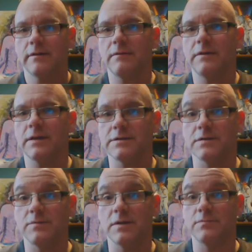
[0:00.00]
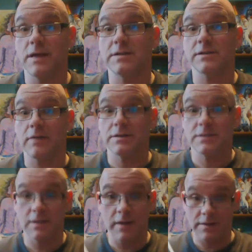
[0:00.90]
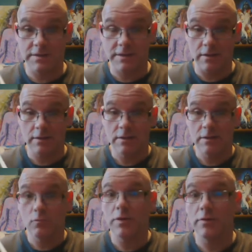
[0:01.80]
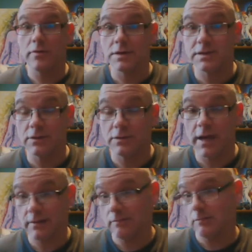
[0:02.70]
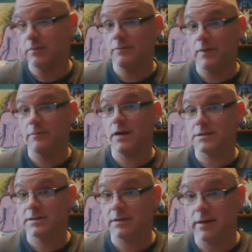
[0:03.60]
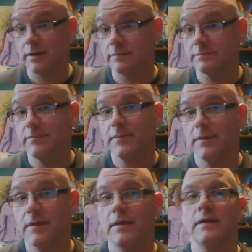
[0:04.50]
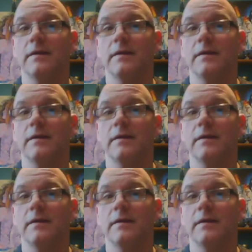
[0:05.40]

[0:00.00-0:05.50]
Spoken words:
Everything else is based around some kind of skill, whether you're unskilled at it, whether you have a lot of skill at it.